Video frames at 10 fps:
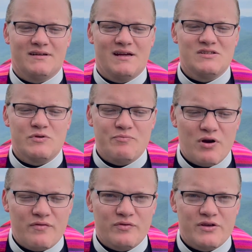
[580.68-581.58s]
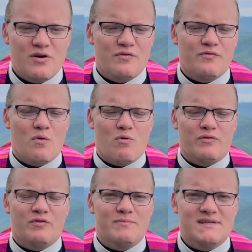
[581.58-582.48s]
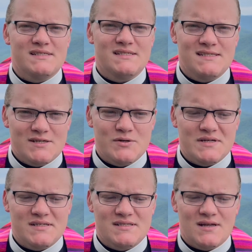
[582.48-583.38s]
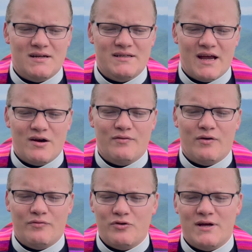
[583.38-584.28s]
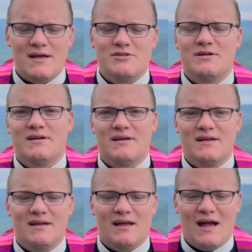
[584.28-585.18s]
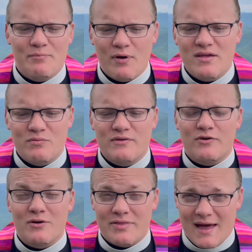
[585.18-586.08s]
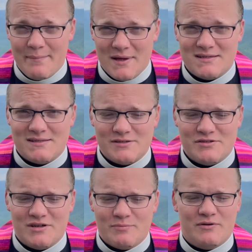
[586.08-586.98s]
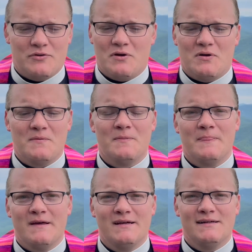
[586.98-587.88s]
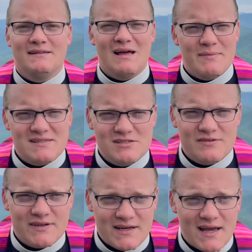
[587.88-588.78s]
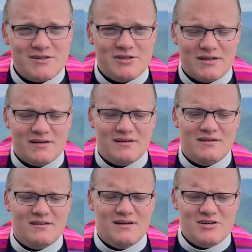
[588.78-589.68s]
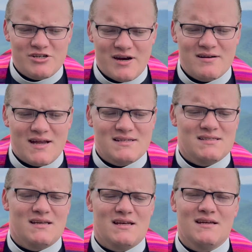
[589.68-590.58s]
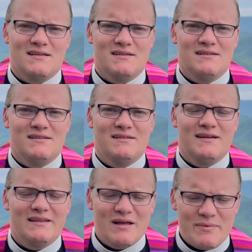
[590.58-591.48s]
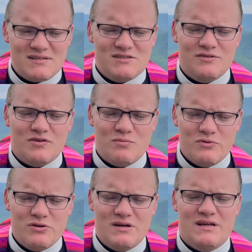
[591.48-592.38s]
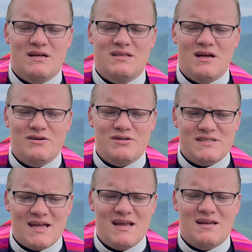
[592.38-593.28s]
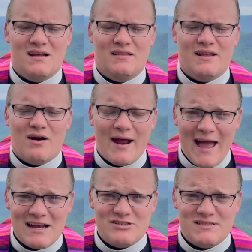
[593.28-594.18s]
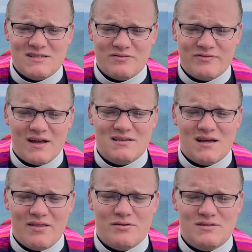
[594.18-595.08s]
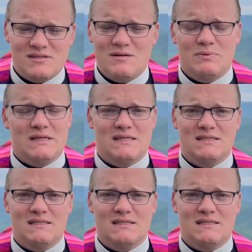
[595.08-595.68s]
As we prayerfully go forward from this series on care of creation, I pray that we've heard that message above all that message of connection and shared destiny. That message of community and the understanding that our actions affect others deeply.